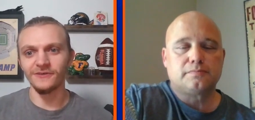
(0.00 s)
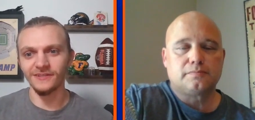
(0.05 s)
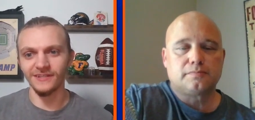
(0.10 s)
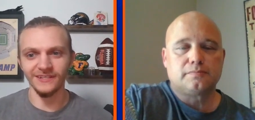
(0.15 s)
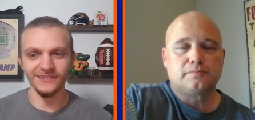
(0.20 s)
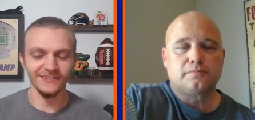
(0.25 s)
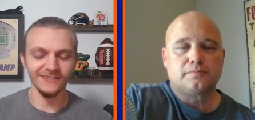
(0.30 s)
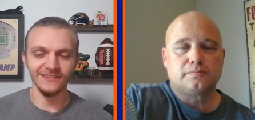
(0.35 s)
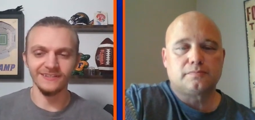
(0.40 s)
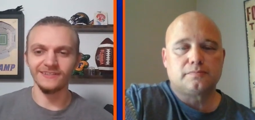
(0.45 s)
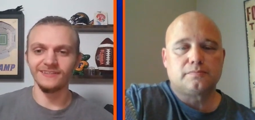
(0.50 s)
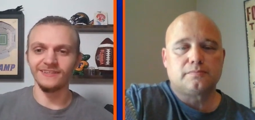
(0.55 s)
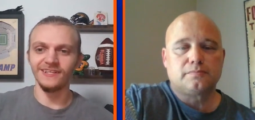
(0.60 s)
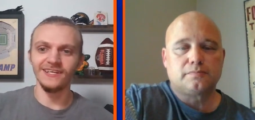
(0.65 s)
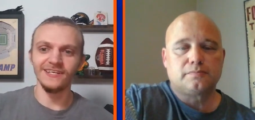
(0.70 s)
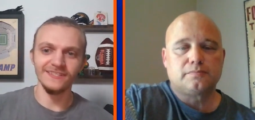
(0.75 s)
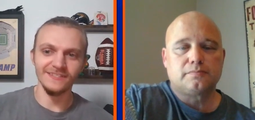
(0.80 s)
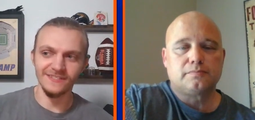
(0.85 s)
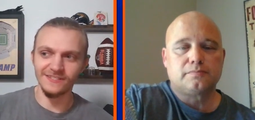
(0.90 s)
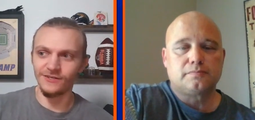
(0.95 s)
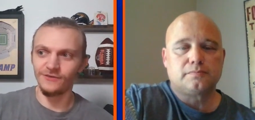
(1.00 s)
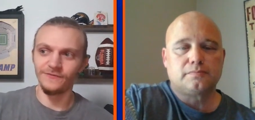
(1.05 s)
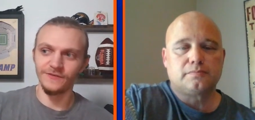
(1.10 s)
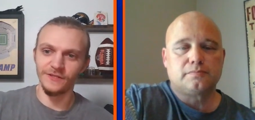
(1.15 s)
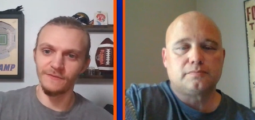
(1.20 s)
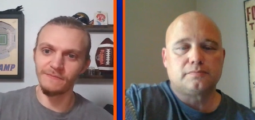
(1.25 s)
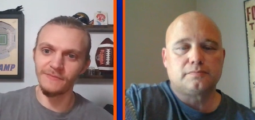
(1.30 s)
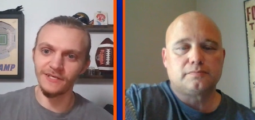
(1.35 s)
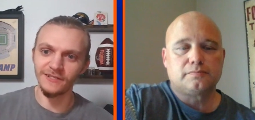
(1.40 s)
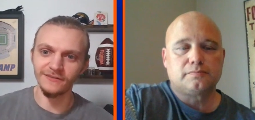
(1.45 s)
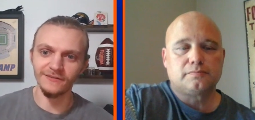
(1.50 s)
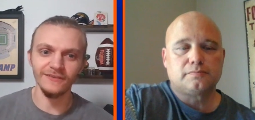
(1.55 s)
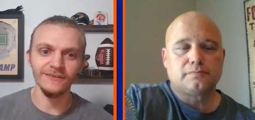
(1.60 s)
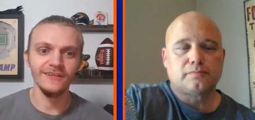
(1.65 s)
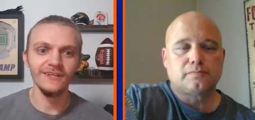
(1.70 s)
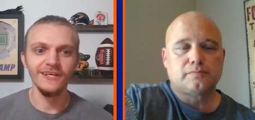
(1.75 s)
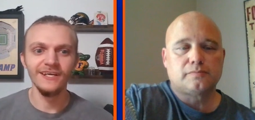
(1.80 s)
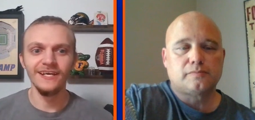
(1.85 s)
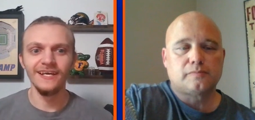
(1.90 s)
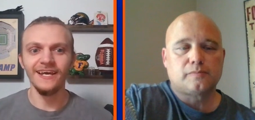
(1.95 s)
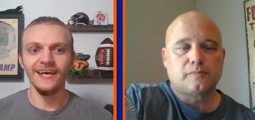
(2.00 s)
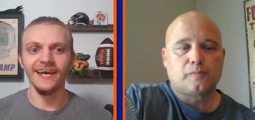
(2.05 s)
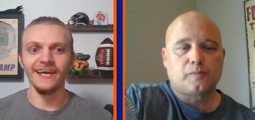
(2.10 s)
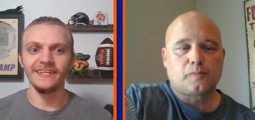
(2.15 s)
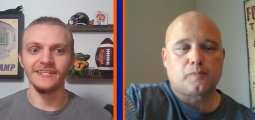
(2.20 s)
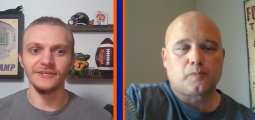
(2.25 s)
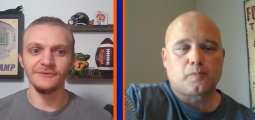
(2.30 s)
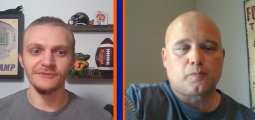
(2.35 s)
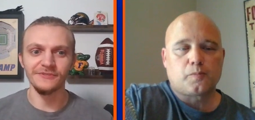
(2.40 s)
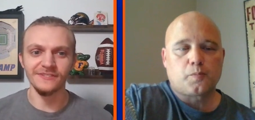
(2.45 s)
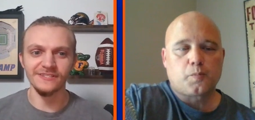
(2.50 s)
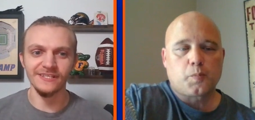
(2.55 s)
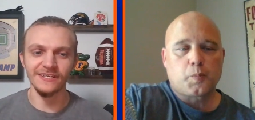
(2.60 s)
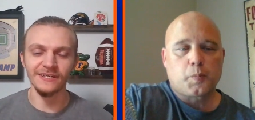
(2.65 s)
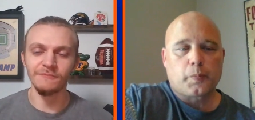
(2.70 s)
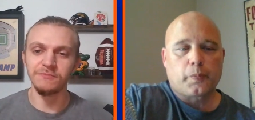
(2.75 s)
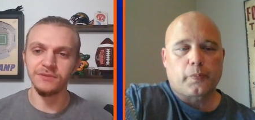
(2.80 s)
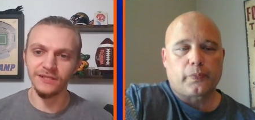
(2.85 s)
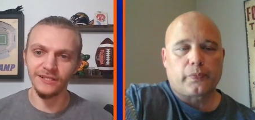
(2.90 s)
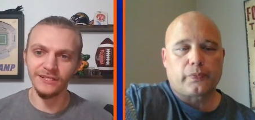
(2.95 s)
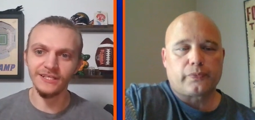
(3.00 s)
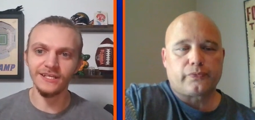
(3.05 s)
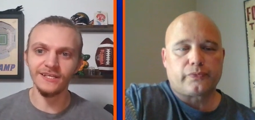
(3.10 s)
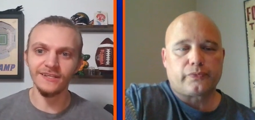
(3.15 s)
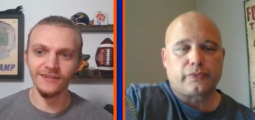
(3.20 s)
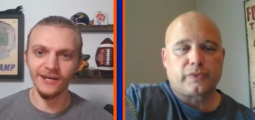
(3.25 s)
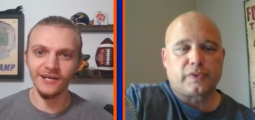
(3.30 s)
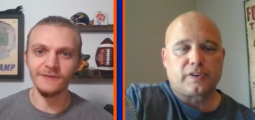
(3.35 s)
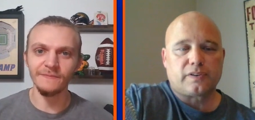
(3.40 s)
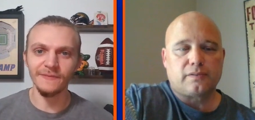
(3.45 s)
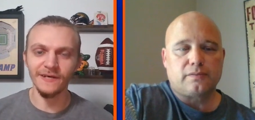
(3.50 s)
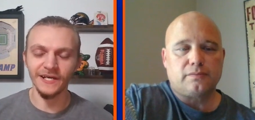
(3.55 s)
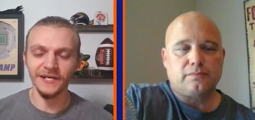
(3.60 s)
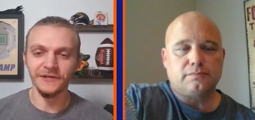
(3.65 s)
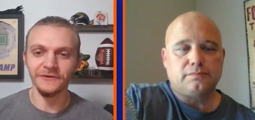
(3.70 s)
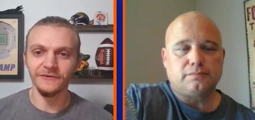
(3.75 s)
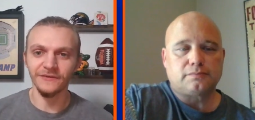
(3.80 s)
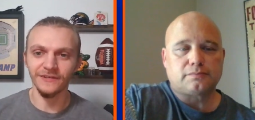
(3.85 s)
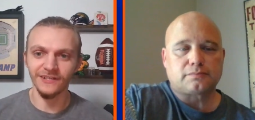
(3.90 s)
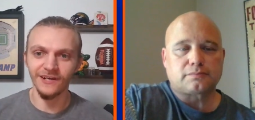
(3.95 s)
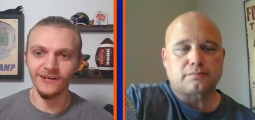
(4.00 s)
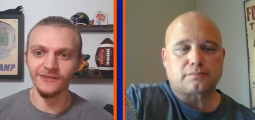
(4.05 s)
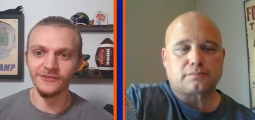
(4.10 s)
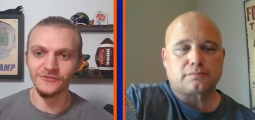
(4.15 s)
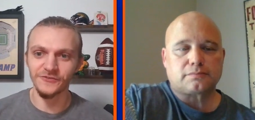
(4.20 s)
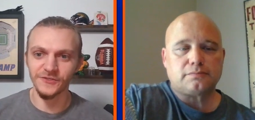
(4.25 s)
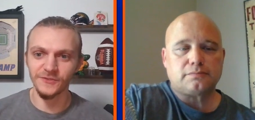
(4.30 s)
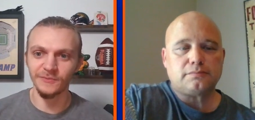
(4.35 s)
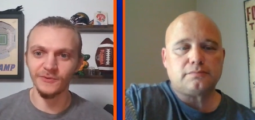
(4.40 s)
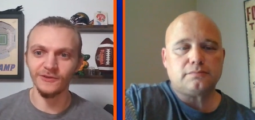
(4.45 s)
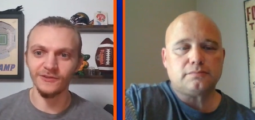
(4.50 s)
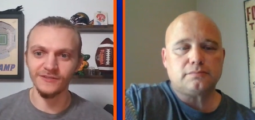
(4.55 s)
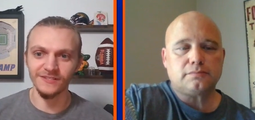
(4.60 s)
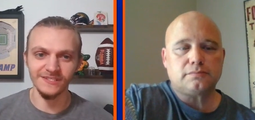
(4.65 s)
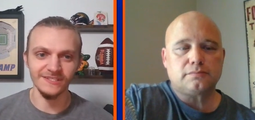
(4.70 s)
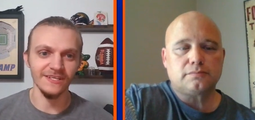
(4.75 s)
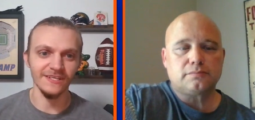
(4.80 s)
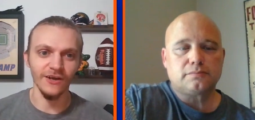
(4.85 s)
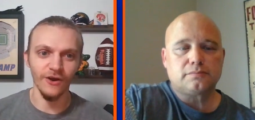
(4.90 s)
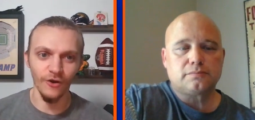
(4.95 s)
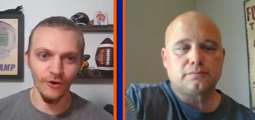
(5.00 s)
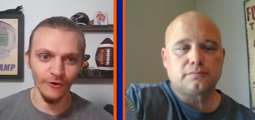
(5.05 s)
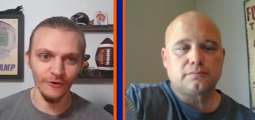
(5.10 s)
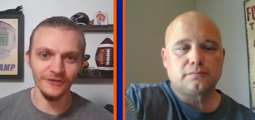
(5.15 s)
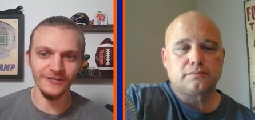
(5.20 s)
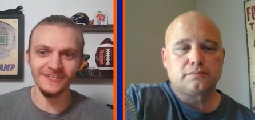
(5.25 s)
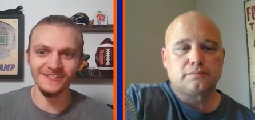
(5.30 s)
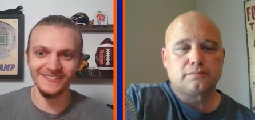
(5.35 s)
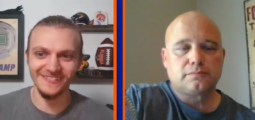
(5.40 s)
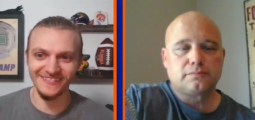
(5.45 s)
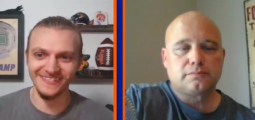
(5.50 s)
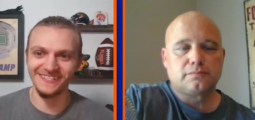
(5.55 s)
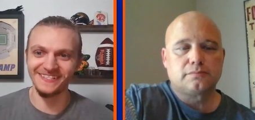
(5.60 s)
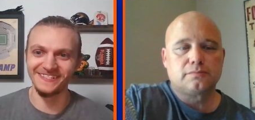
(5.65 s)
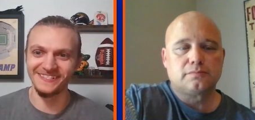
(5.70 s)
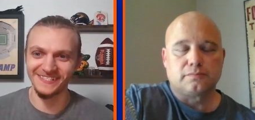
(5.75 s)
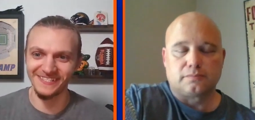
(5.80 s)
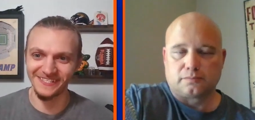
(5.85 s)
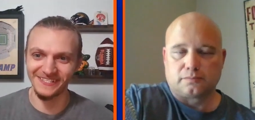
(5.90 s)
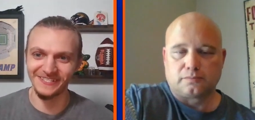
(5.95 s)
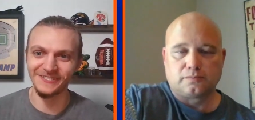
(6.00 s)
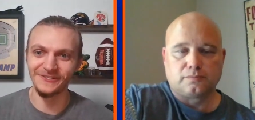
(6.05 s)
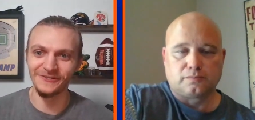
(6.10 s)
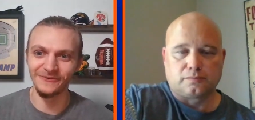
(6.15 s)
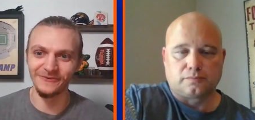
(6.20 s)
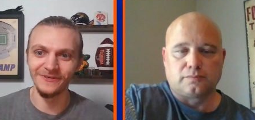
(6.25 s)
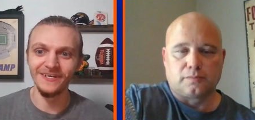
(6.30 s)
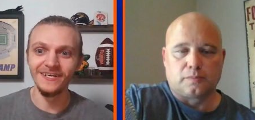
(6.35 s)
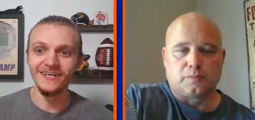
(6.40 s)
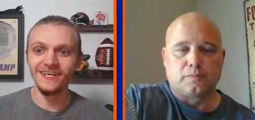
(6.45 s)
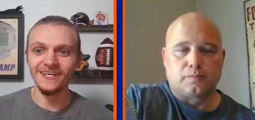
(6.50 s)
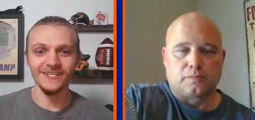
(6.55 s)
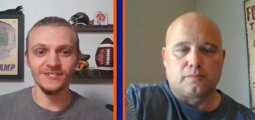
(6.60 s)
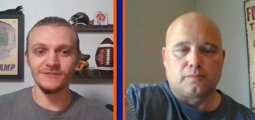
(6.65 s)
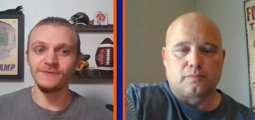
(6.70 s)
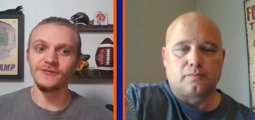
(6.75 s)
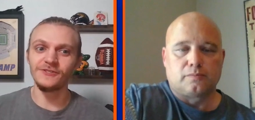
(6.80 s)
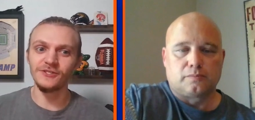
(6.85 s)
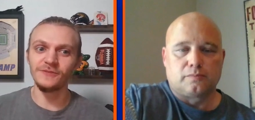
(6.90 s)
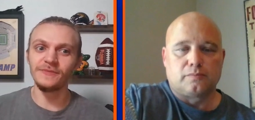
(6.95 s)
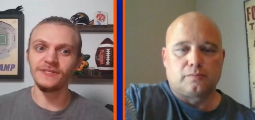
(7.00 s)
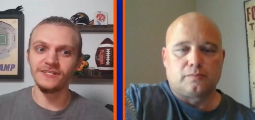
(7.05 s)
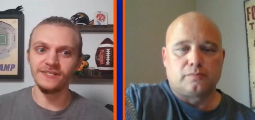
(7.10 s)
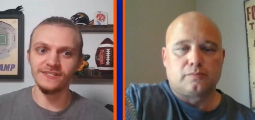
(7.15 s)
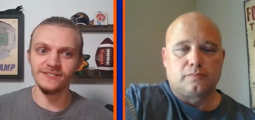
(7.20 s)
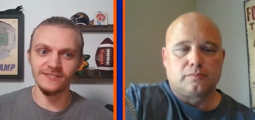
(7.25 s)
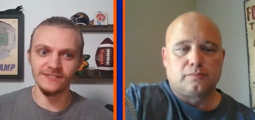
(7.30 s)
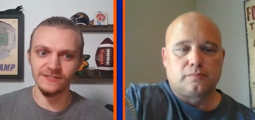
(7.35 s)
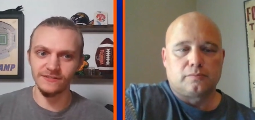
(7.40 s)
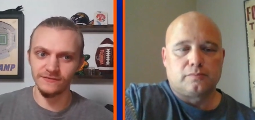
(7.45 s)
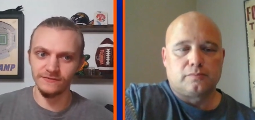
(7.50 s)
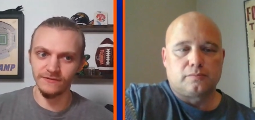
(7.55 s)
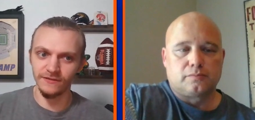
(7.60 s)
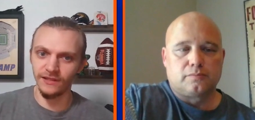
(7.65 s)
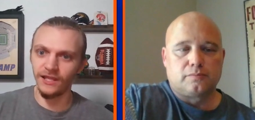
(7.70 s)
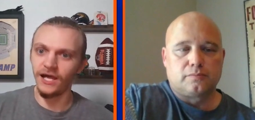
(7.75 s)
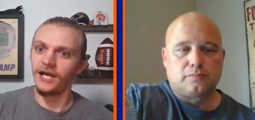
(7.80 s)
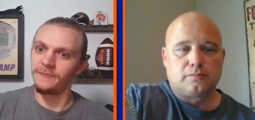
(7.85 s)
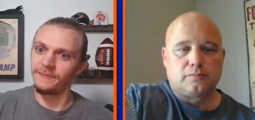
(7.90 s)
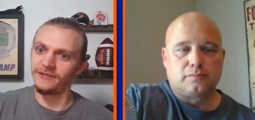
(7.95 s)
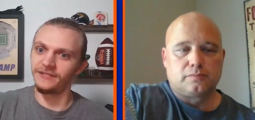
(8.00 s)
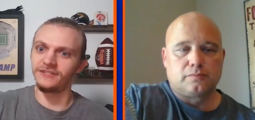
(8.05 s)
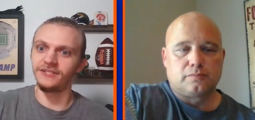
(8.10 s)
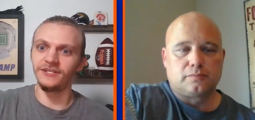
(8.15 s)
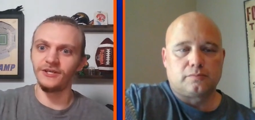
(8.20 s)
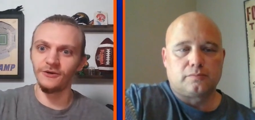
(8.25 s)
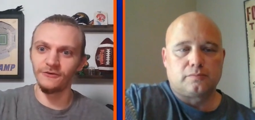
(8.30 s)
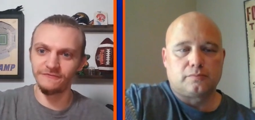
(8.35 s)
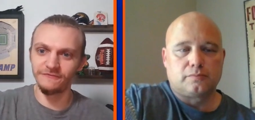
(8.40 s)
Speaker 1: and like a glance over the middle. And they were just like, playing linebacker in college football is the hardest thing to do, especially because linemen can go